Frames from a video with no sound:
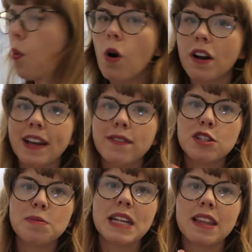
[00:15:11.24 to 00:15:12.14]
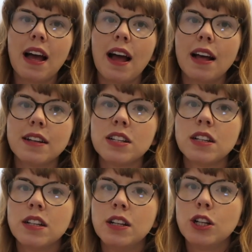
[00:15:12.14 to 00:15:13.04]
what gives me that
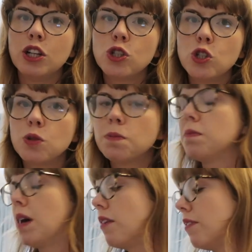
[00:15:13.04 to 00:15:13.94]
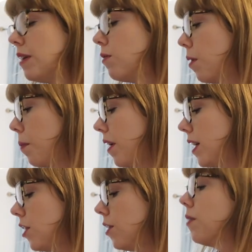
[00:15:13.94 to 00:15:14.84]
I really want to
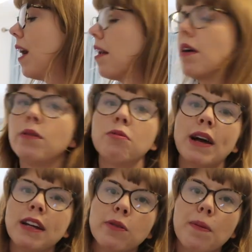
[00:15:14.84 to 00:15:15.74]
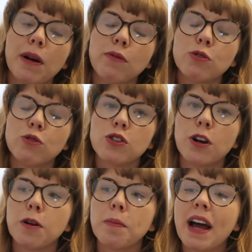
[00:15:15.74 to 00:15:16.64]
buy you and I will wear you in my
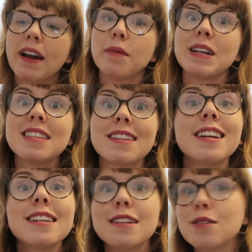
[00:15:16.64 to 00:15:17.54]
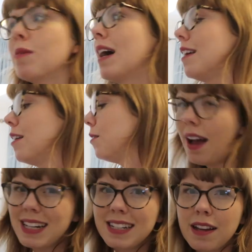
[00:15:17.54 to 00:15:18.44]
wardrobe and I'm excited to wear you.
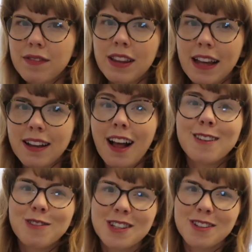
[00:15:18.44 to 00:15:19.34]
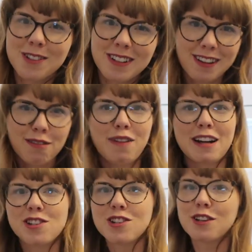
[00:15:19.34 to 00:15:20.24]
I need to have a think. I'll also do another
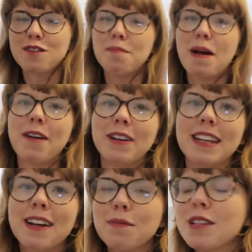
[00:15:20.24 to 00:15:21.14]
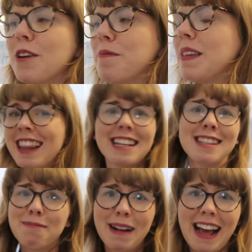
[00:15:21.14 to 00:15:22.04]
fashion show for Matt when he comes home.
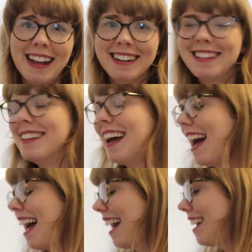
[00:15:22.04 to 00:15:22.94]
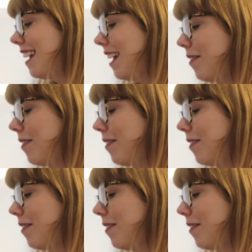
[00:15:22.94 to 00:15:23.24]
That's the plan. And